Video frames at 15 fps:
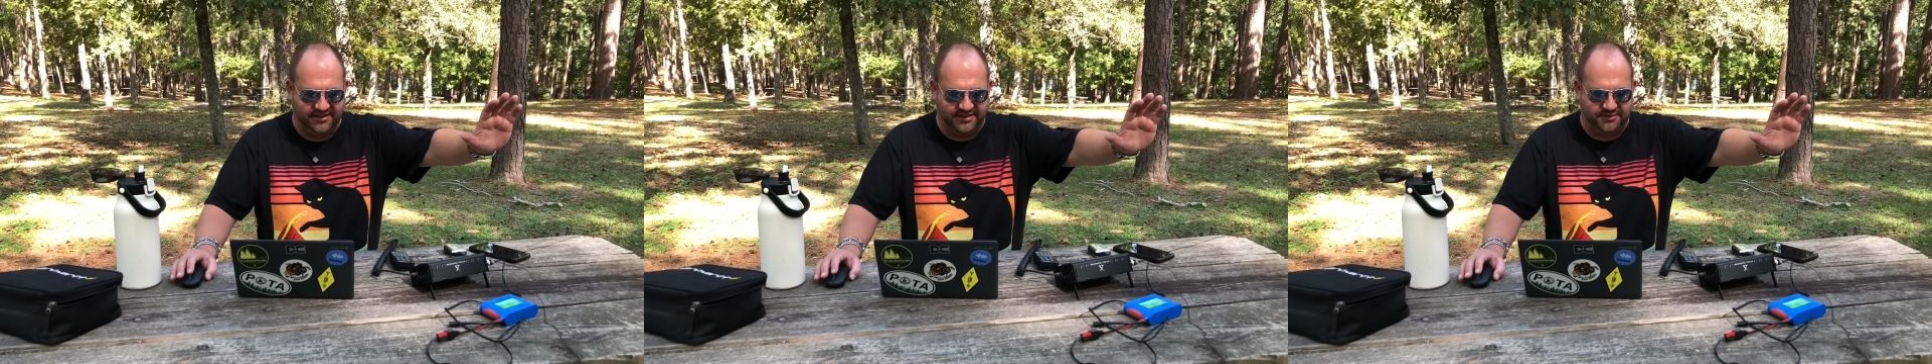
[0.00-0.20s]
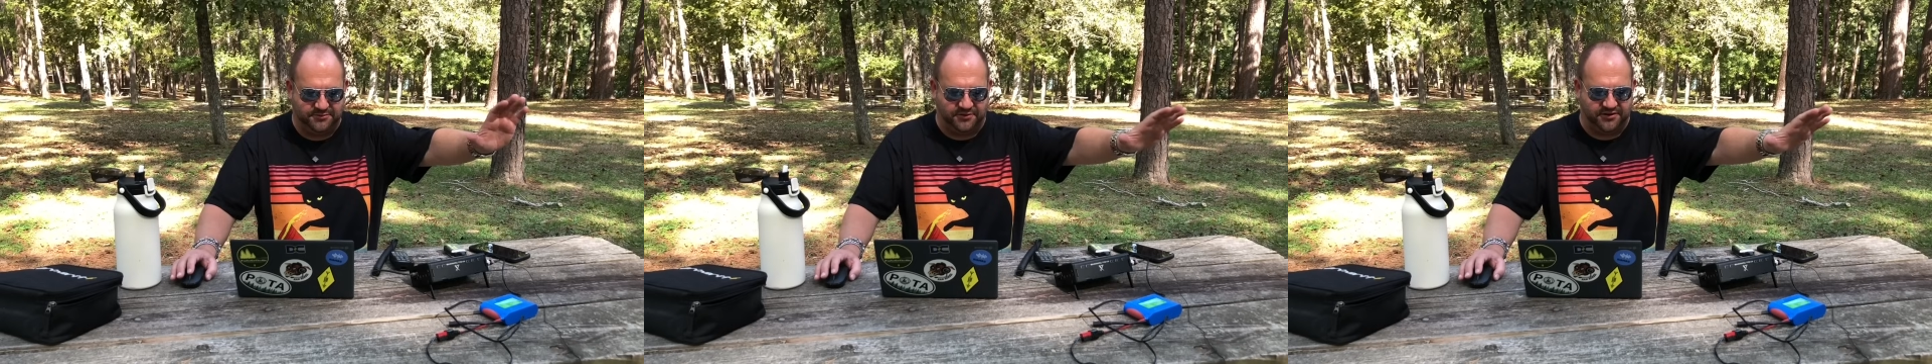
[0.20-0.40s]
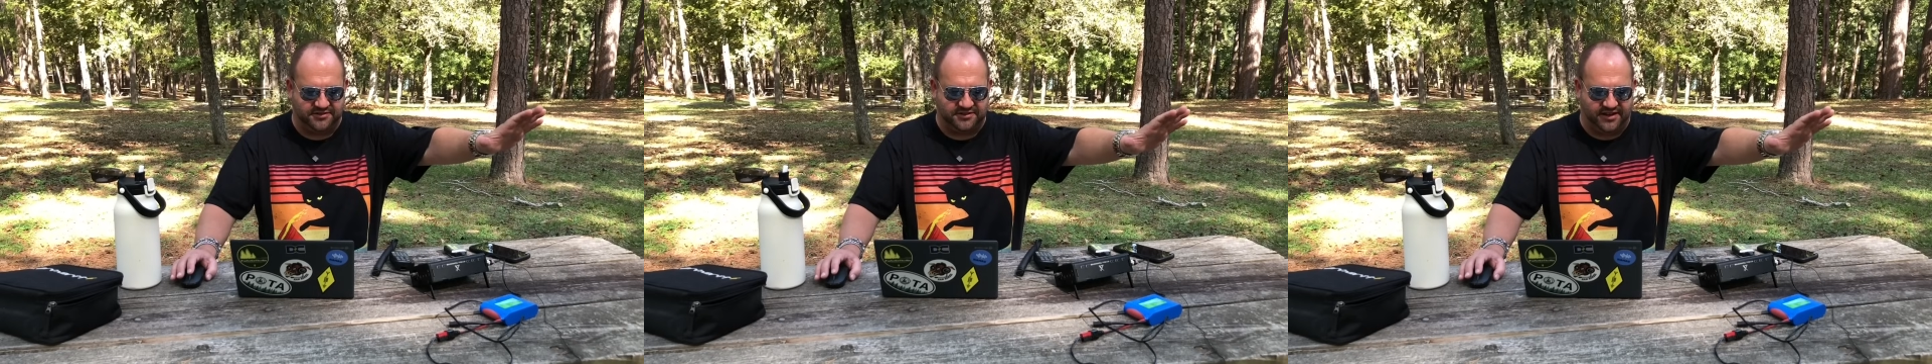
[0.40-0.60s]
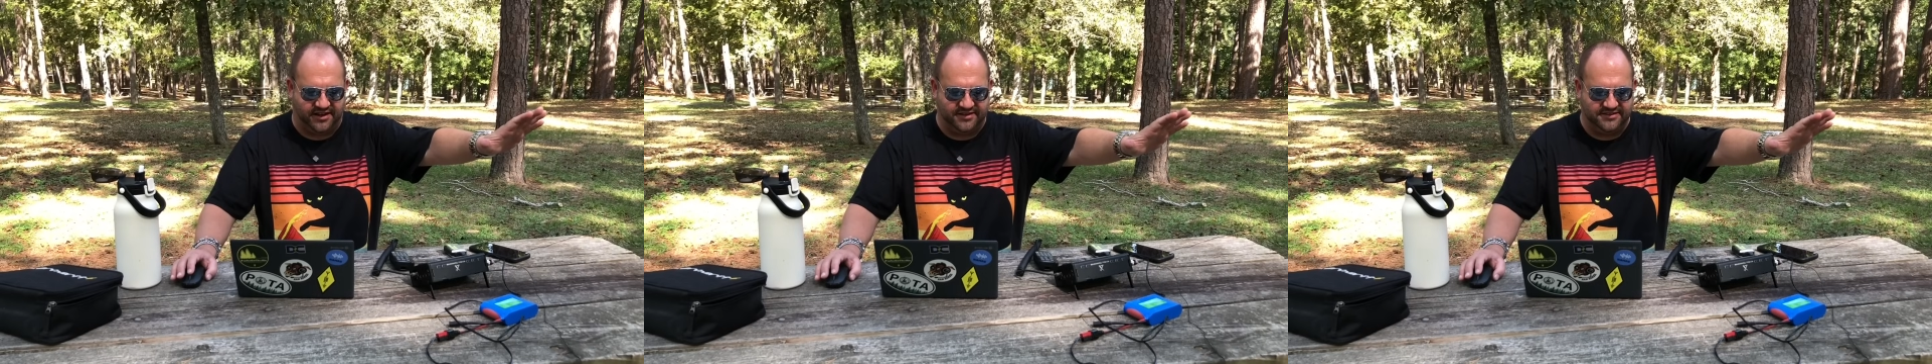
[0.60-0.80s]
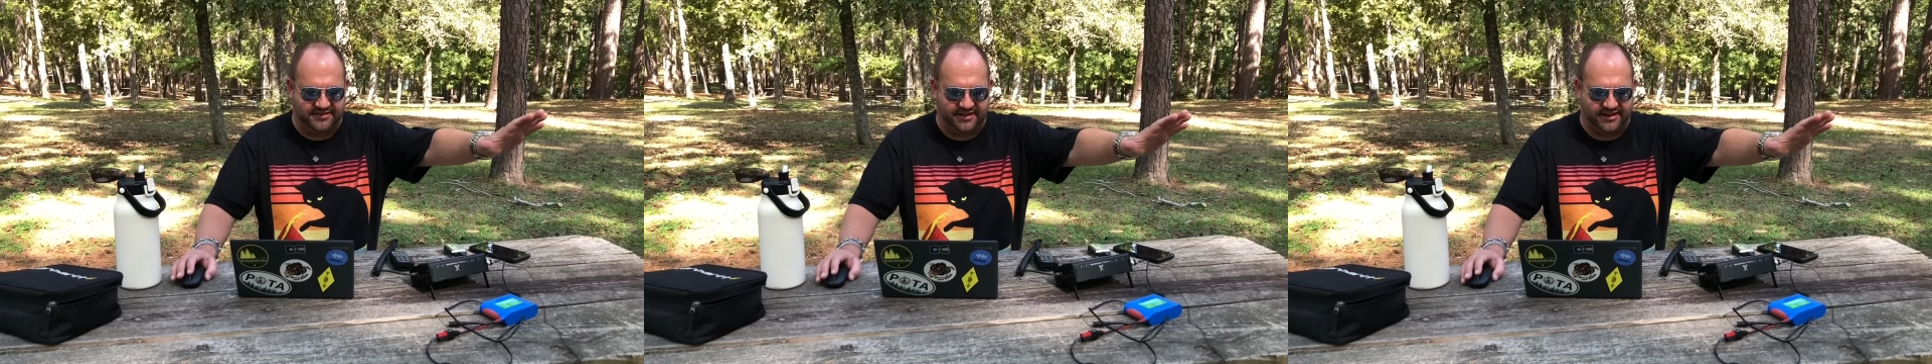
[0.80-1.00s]
the first
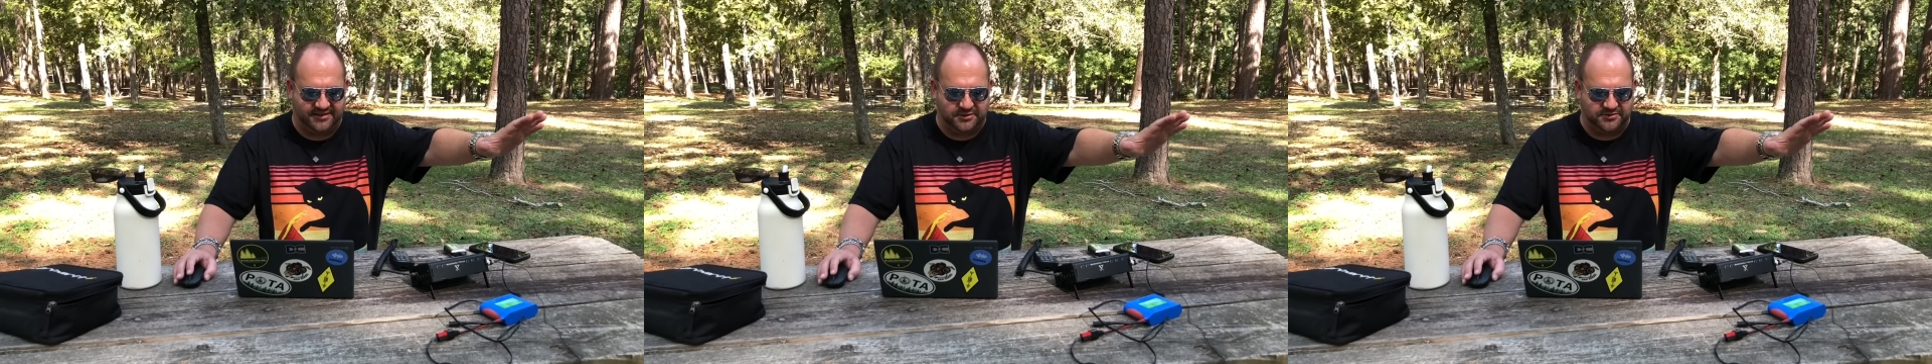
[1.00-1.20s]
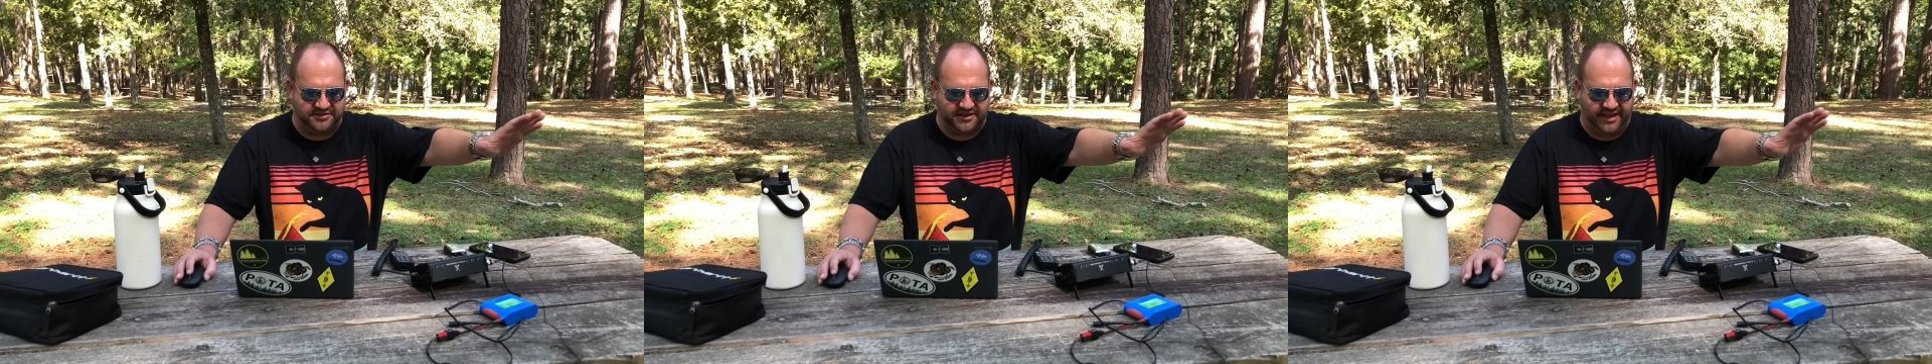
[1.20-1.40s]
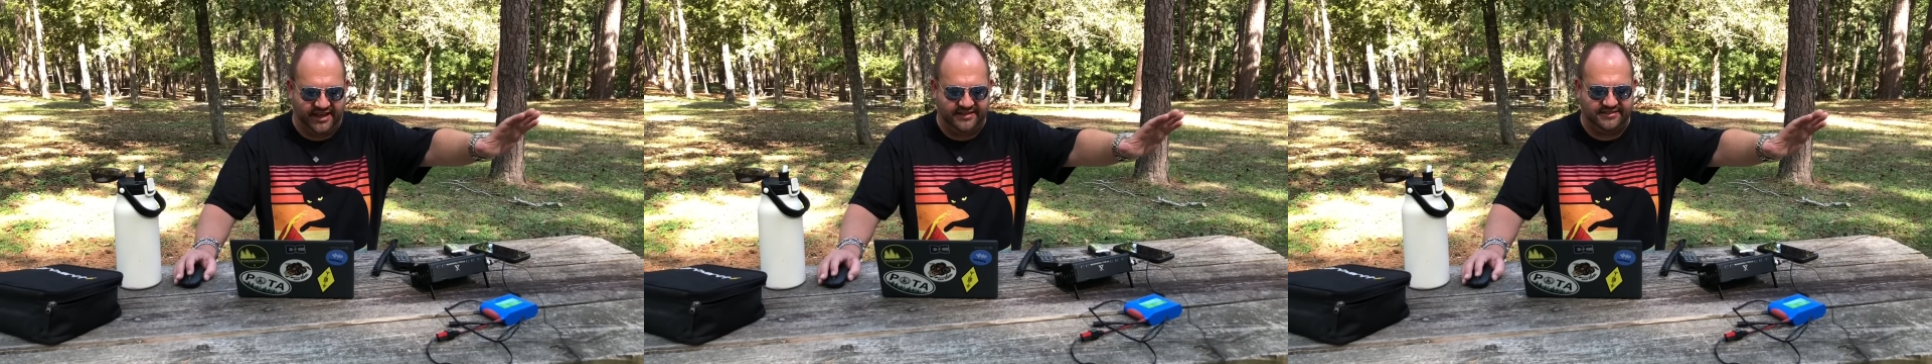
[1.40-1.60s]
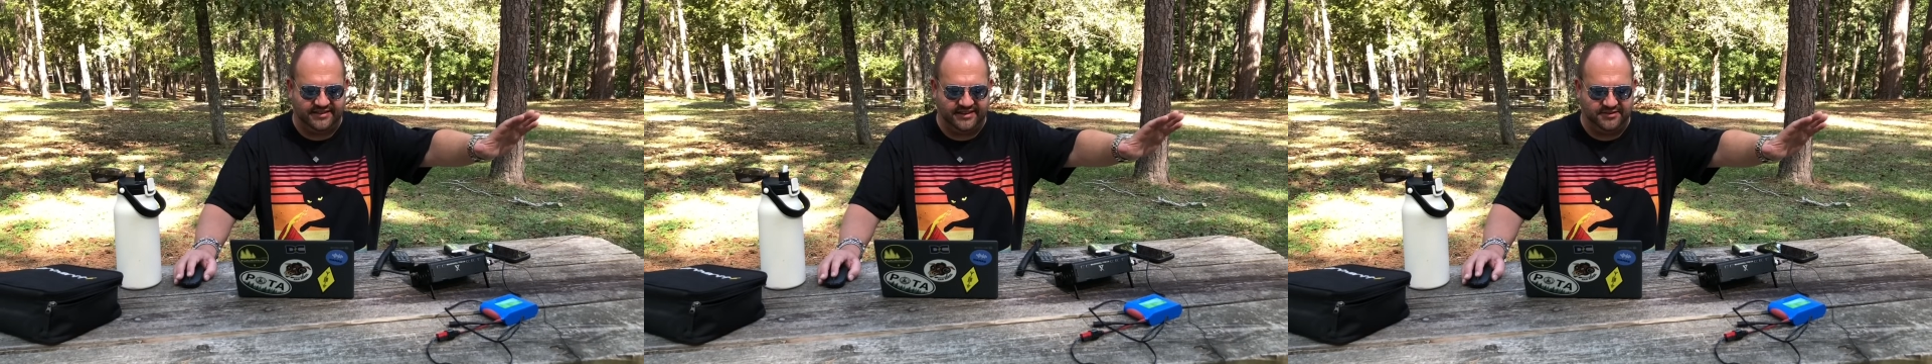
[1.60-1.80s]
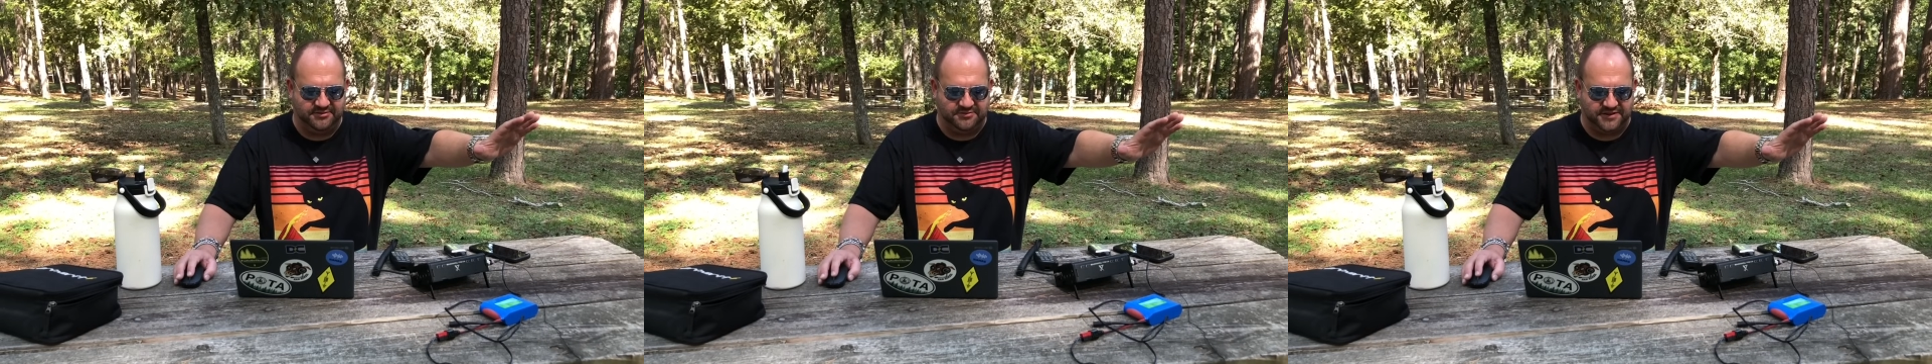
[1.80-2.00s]
contact was at
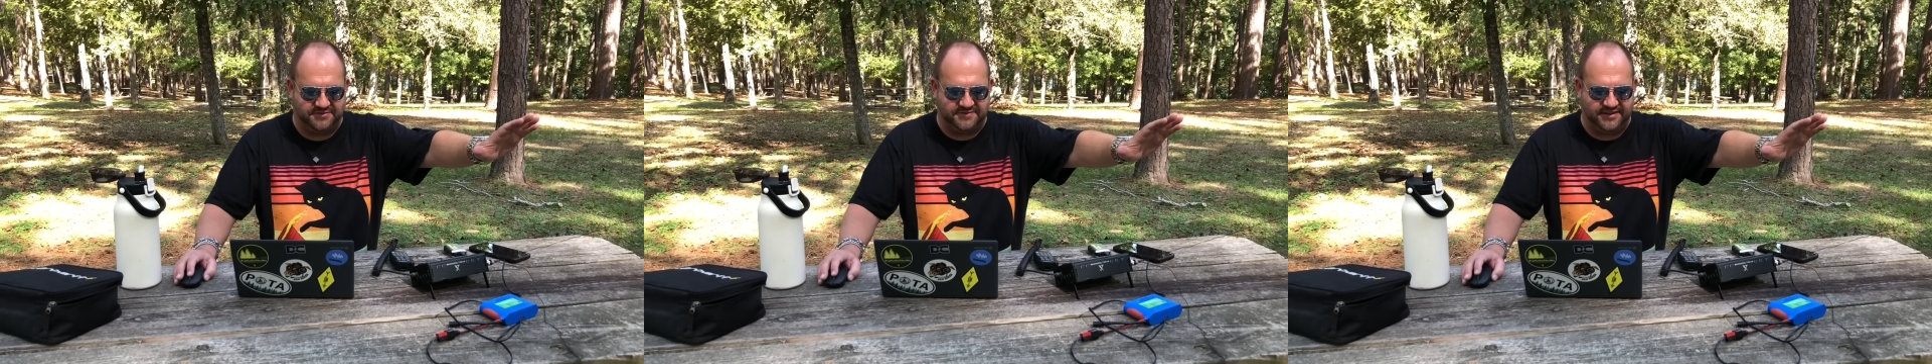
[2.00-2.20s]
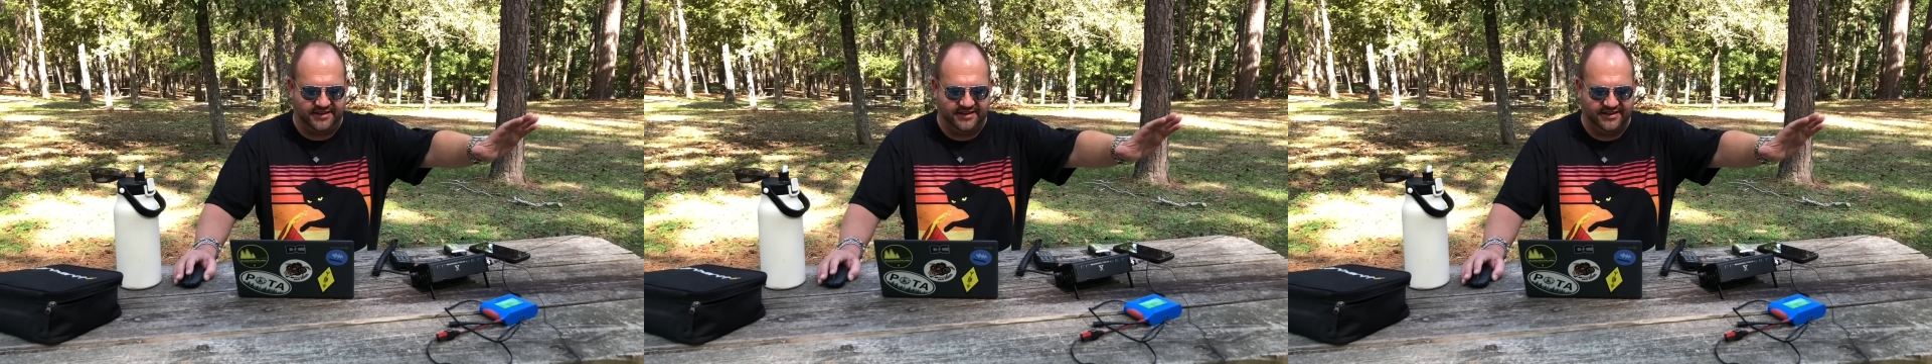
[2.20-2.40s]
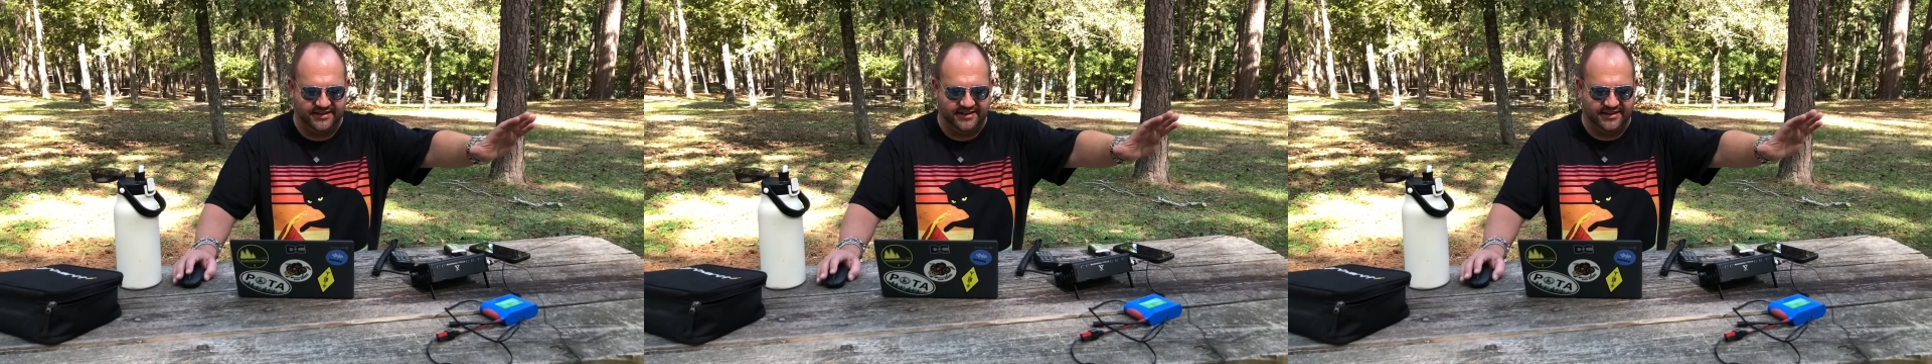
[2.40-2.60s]
1850.